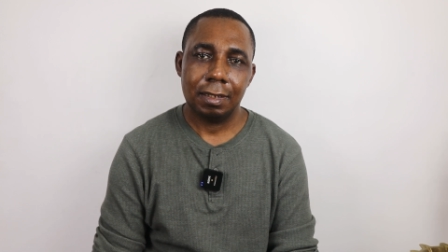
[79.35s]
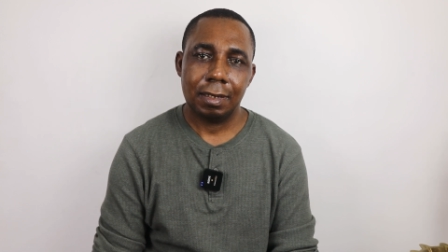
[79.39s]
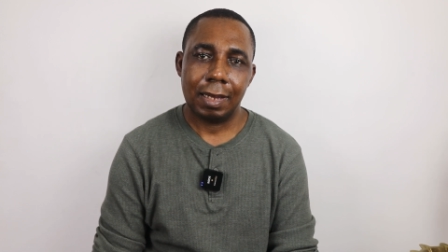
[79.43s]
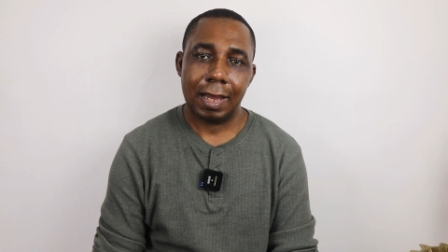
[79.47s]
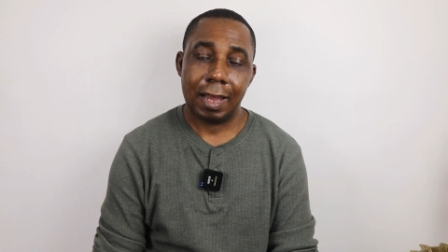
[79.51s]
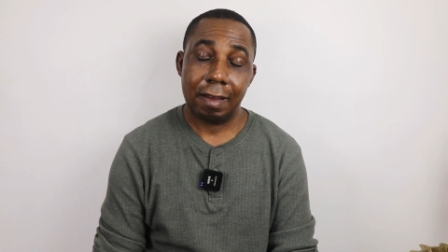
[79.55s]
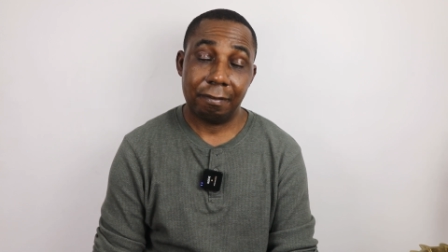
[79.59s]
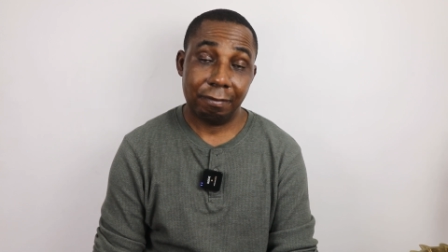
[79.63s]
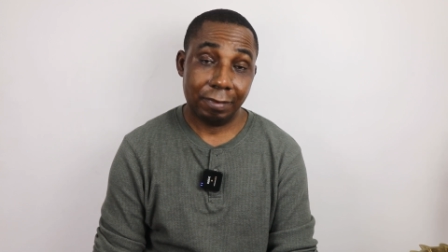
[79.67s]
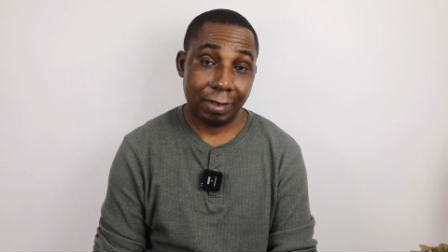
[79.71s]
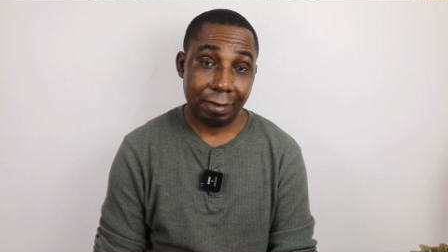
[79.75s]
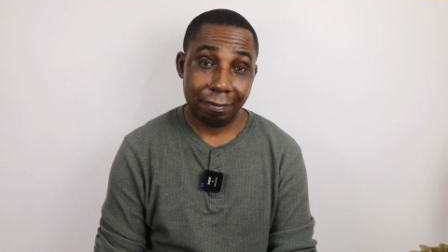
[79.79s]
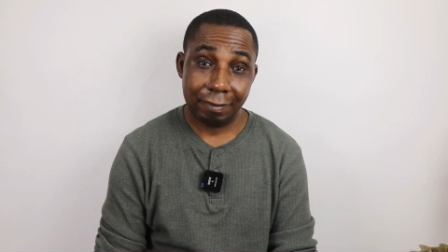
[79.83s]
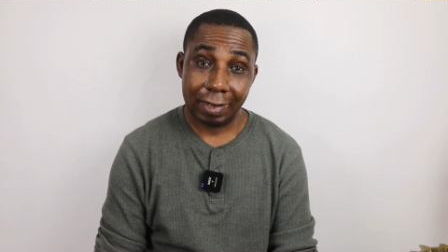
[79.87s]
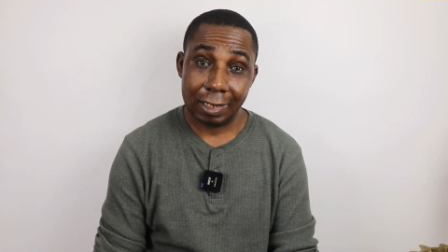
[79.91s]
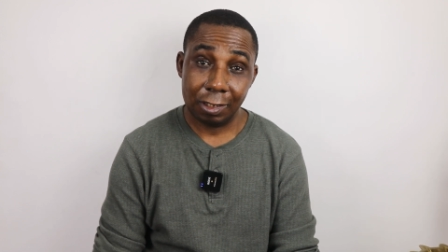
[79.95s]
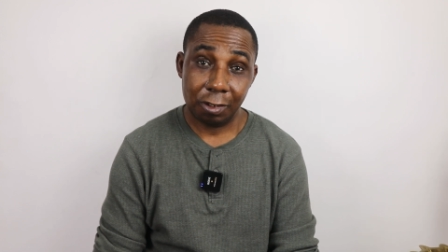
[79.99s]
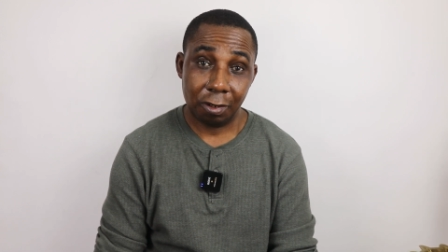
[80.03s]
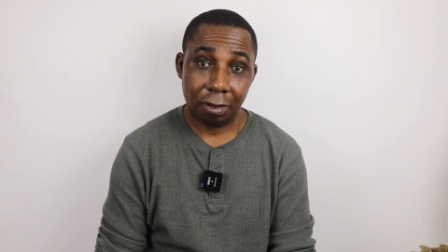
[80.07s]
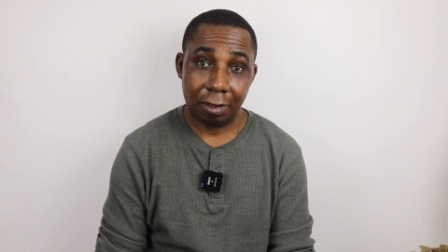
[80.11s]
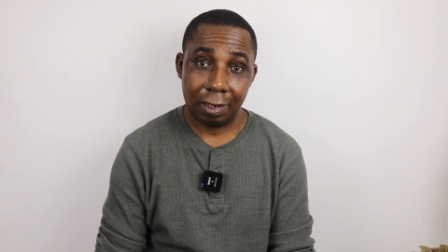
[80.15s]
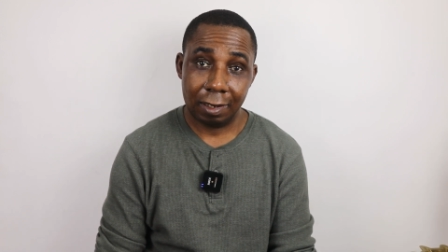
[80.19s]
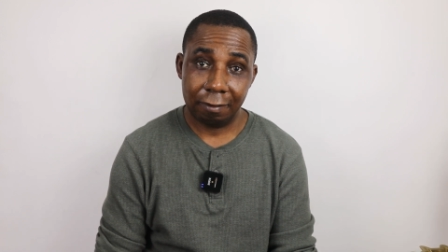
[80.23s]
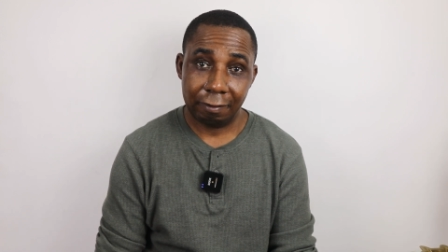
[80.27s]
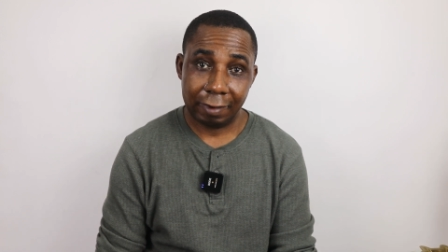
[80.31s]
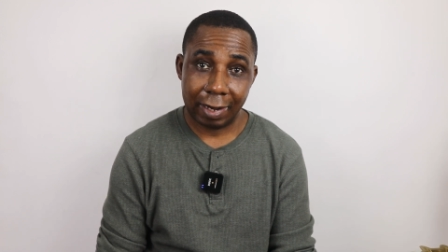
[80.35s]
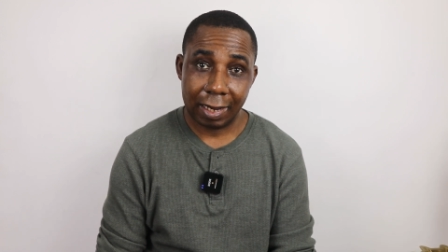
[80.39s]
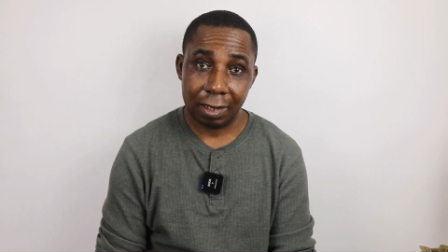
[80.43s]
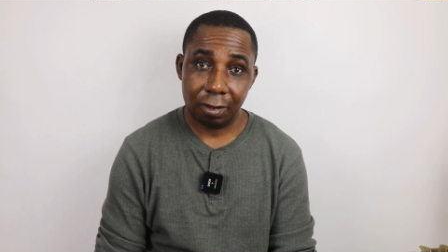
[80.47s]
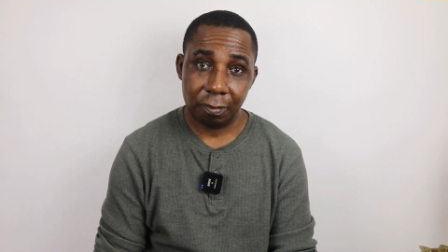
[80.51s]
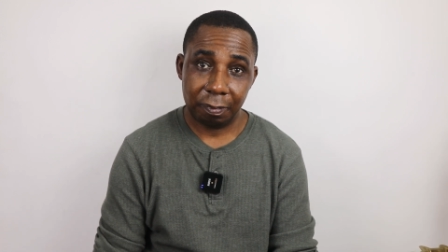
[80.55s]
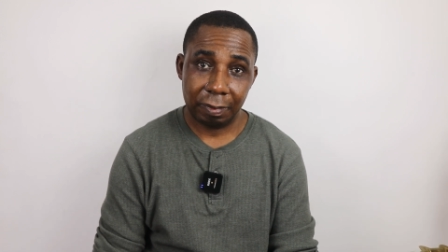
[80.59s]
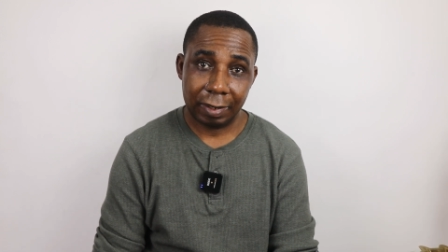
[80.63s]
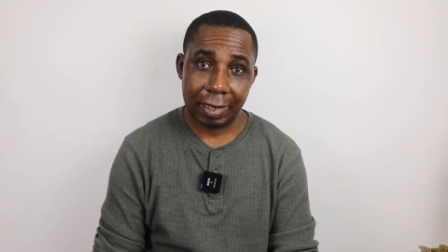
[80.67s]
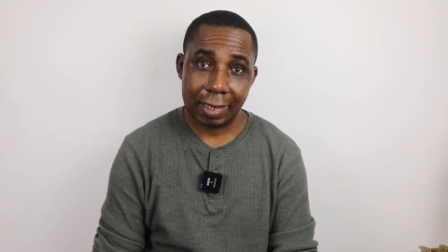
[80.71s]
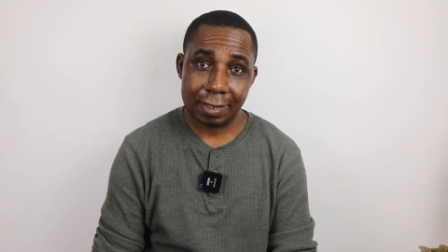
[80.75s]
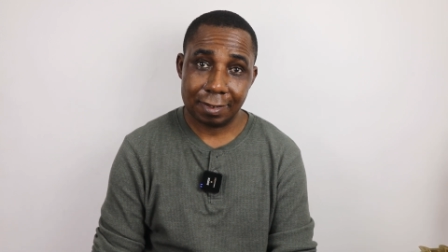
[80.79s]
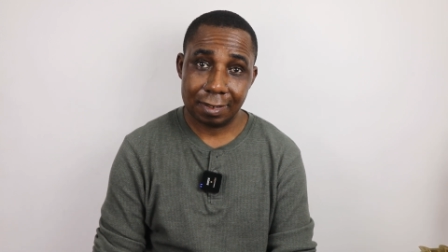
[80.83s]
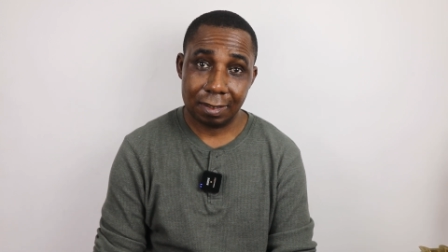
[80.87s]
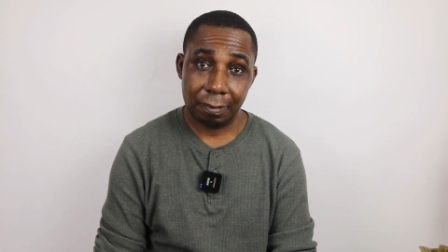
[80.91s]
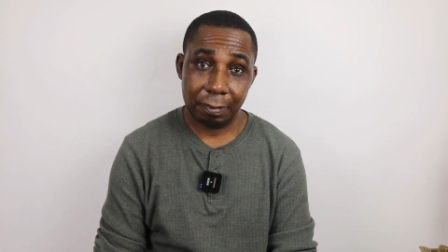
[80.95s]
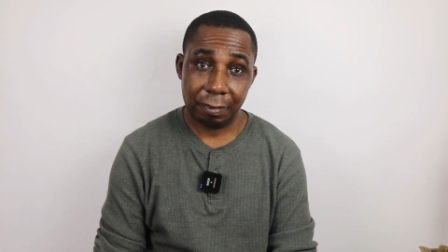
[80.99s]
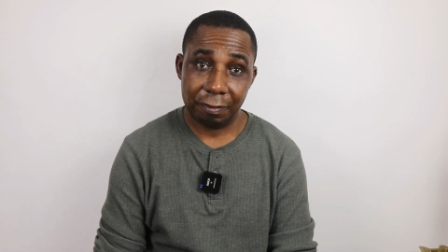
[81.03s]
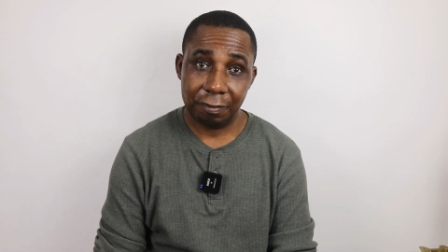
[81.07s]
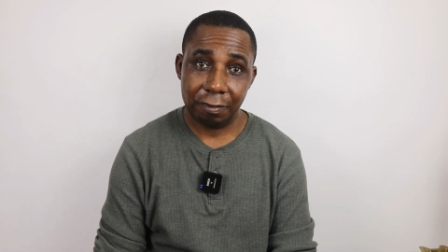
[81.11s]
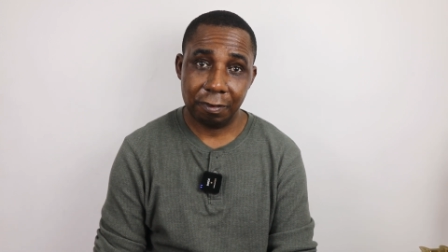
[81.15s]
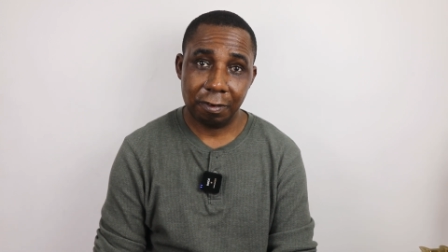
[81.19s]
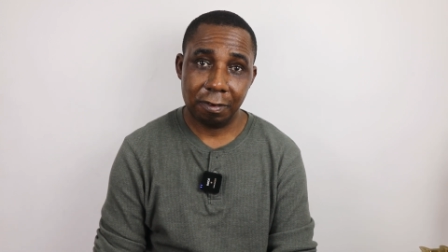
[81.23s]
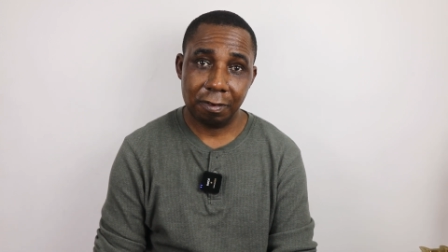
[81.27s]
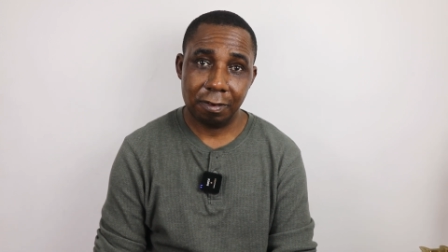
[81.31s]
I have never done rhinoplasty
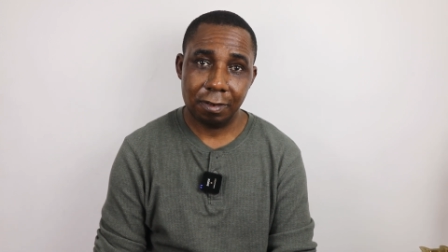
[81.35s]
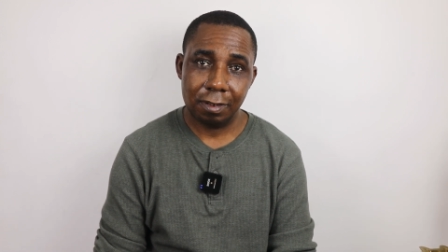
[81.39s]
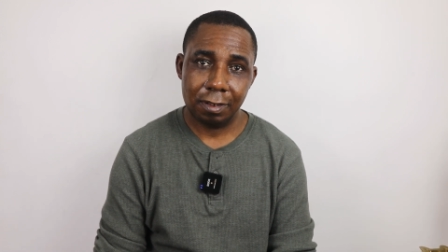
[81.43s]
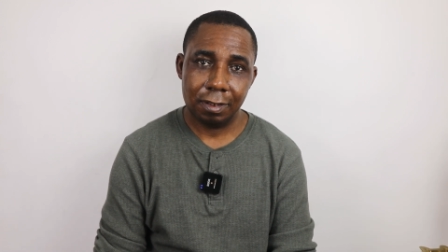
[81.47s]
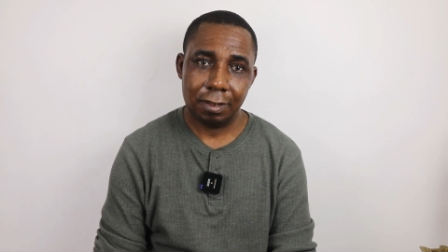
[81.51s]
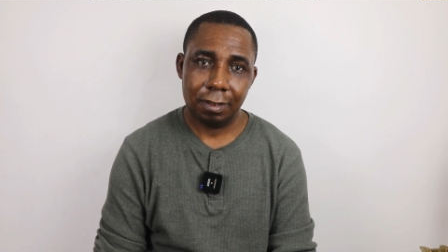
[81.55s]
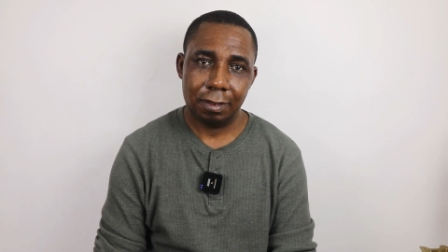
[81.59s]
before,